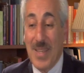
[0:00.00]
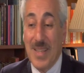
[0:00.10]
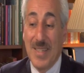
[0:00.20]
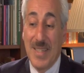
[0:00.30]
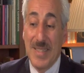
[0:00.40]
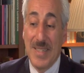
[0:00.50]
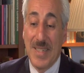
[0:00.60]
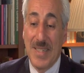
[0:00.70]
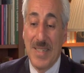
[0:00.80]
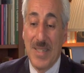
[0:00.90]

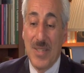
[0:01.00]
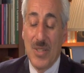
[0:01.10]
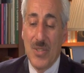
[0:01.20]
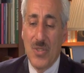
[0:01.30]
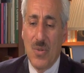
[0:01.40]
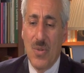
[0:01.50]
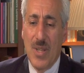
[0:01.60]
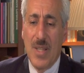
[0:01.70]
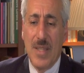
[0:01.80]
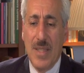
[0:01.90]
And so
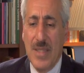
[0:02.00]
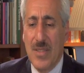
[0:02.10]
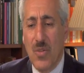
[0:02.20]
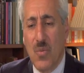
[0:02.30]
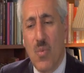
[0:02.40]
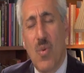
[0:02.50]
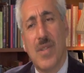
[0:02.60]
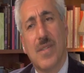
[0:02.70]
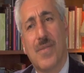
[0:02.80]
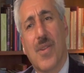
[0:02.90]
these are
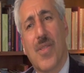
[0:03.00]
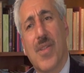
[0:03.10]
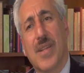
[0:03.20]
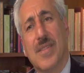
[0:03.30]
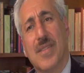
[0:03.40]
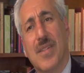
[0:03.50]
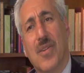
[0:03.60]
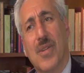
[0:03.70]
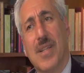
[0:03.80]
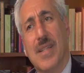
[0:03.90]
wonderful things, you know,
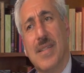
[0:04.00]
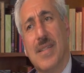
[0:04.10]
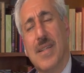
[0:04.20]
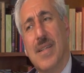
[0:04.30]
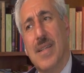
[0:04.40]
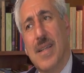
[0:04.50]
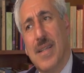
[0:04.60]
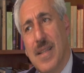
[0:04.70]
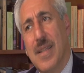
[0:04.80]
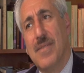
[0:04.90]

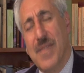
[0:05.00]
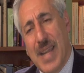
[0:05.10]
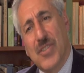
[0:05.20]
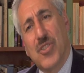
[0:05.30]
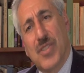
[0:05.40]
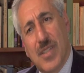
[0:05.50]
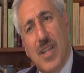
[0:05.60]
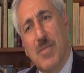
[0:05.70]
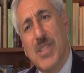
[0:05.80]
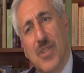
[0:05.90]
and fashions
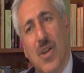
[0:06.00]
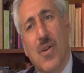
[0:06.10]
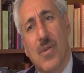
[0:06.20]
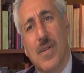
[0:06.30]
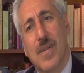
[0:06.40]
come and go.